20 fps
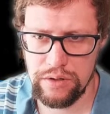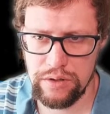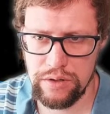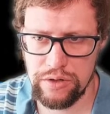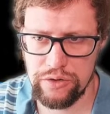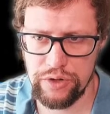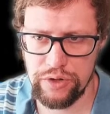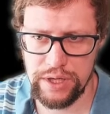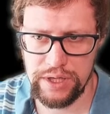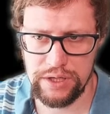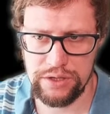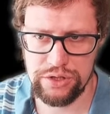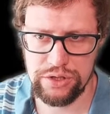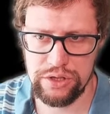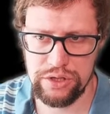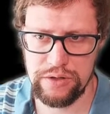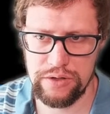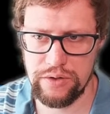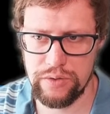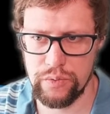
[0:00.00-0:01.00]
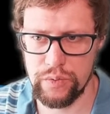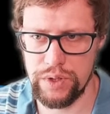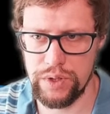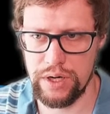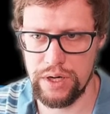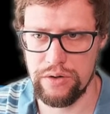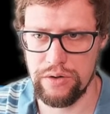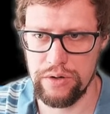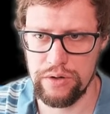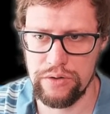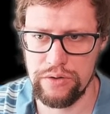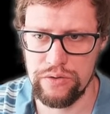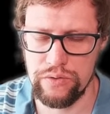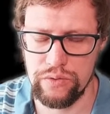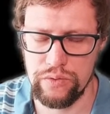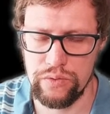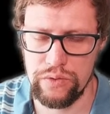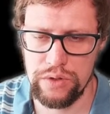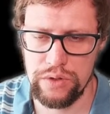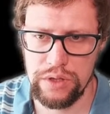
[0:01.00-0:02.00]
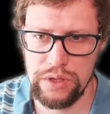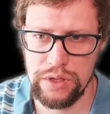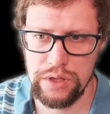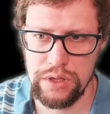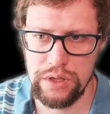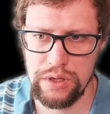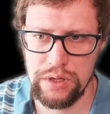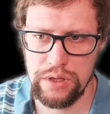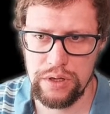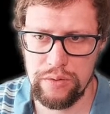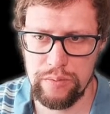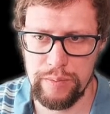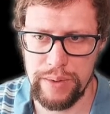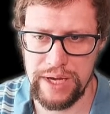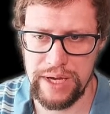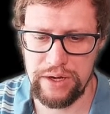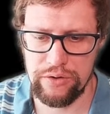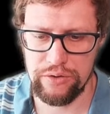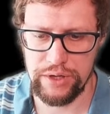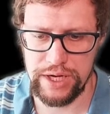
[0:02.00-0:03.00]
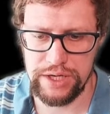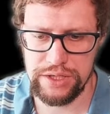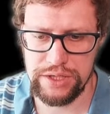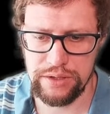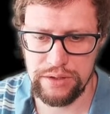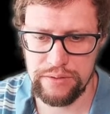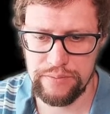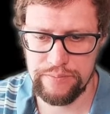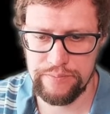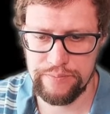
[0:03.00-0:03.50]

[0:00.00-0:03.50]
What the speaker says: creating a server, we are going to make connection.